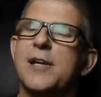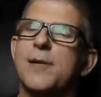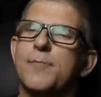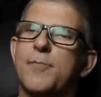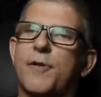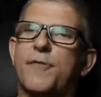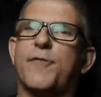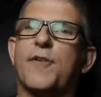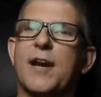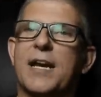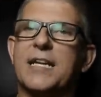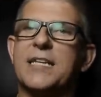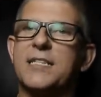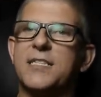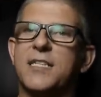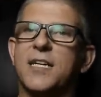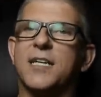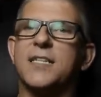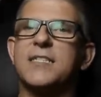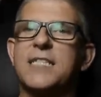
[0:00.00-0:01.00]
But Frank
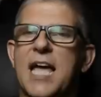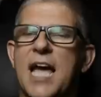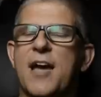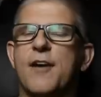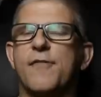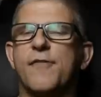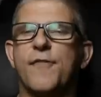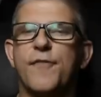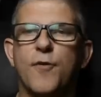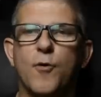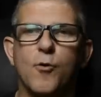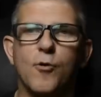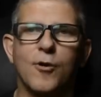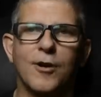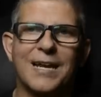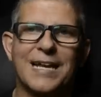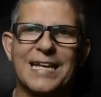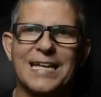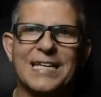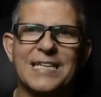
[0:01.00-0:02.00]
does have
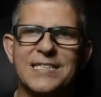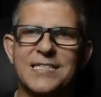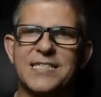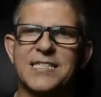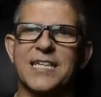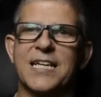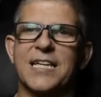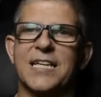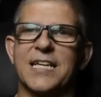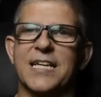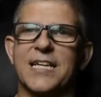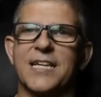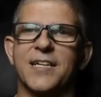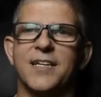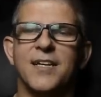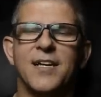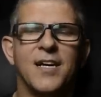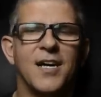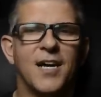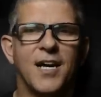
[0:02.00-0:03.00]
four in-ceiling
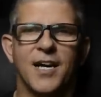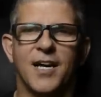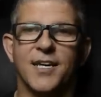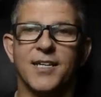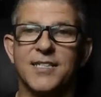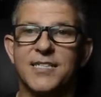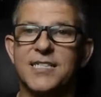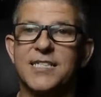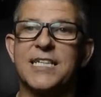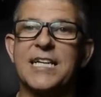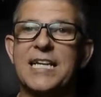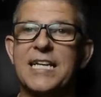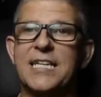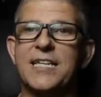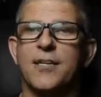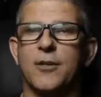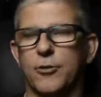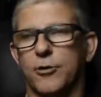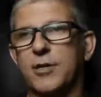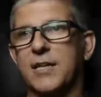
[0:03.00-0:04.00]
uh, seat
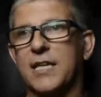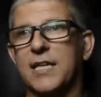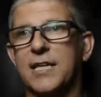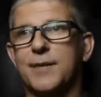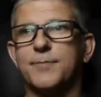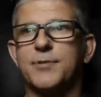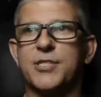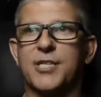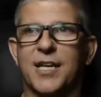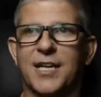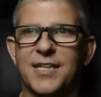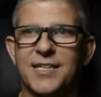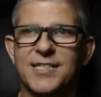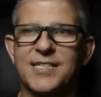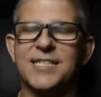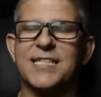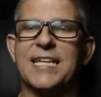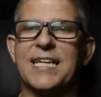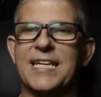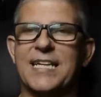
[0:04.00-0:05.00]
or Klipsch
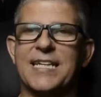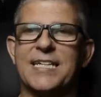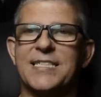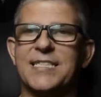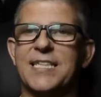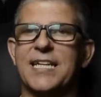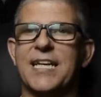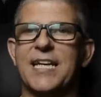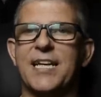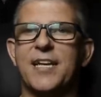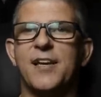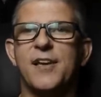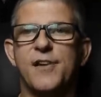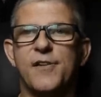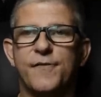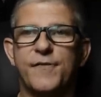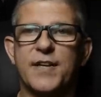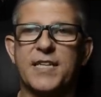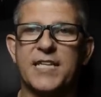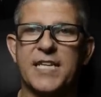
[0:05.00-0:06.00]
CDT
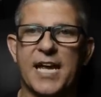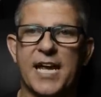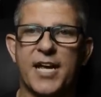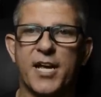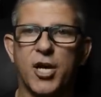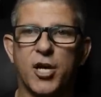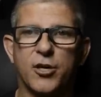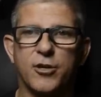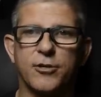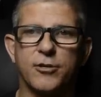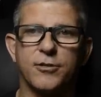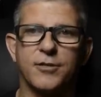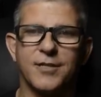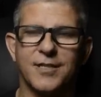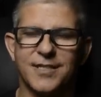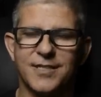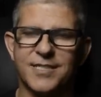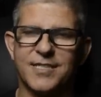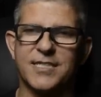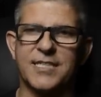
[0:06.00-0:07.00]

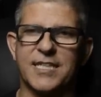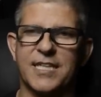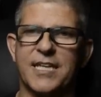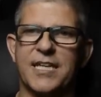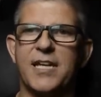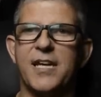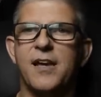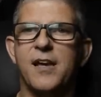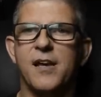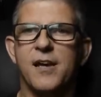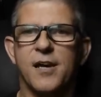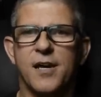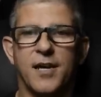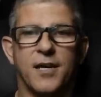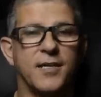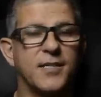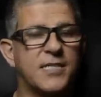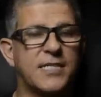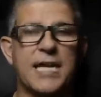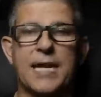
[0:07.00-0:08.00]
5800C,
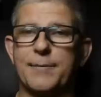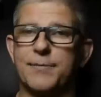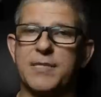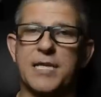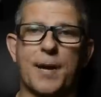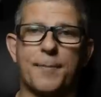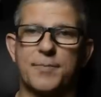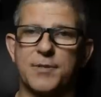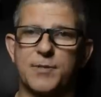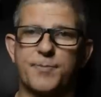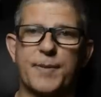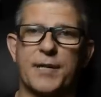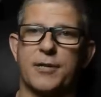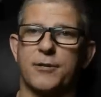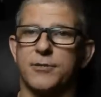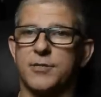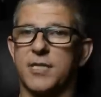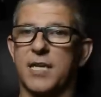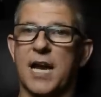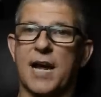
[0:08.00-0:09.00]
uh, same type of
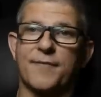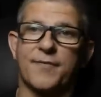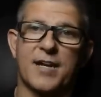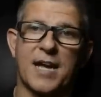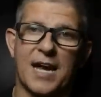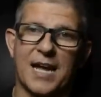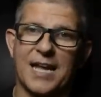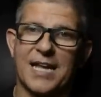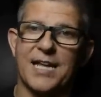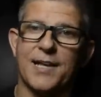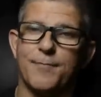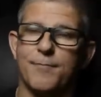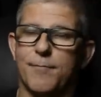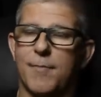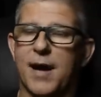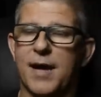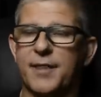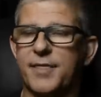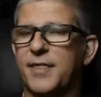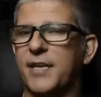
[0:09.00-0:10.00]
speakers that I've got in
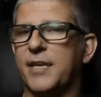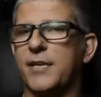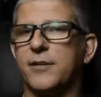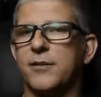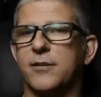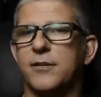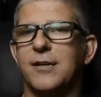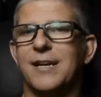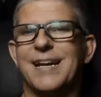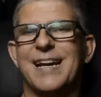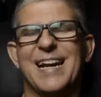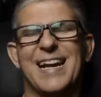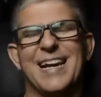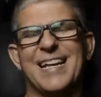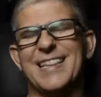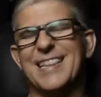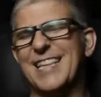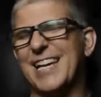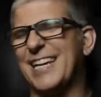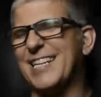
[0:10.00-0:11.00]
my theater,
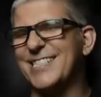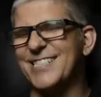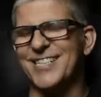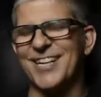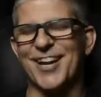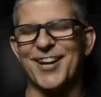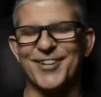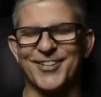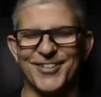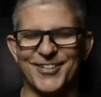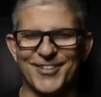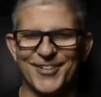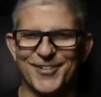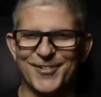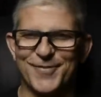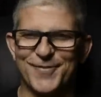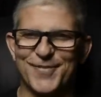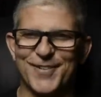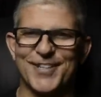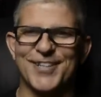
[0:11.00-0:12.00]
and they sounded
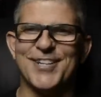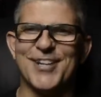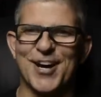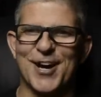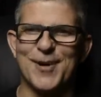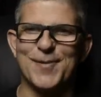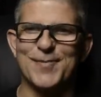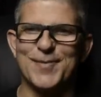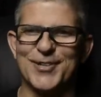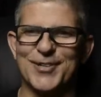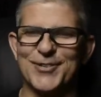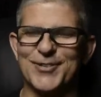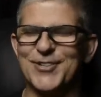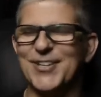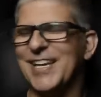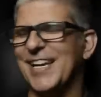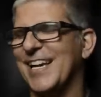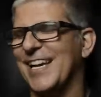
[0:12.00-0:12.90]
phenomenal.